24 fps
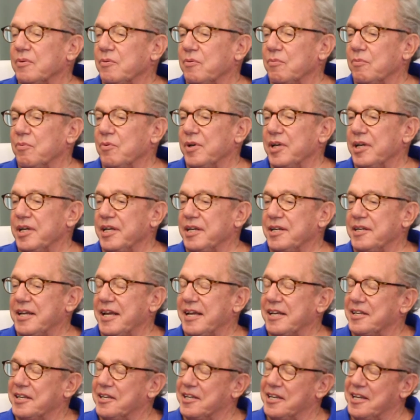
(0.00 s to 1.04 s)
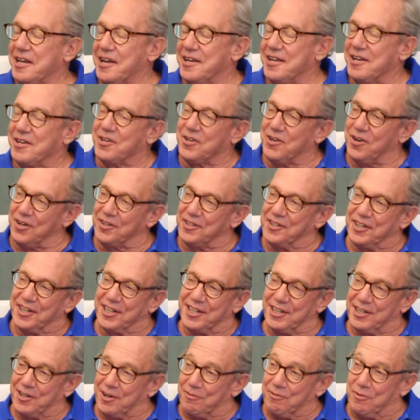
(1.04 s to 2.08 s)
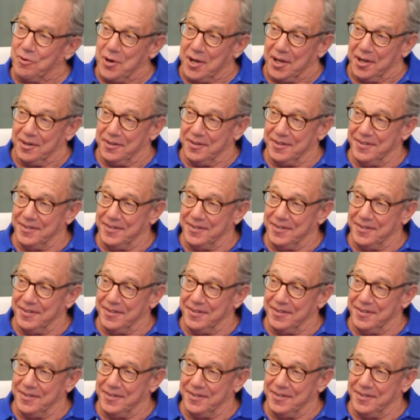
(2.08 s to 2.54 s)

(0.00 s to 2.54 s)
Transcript: we called in a clairvoyant.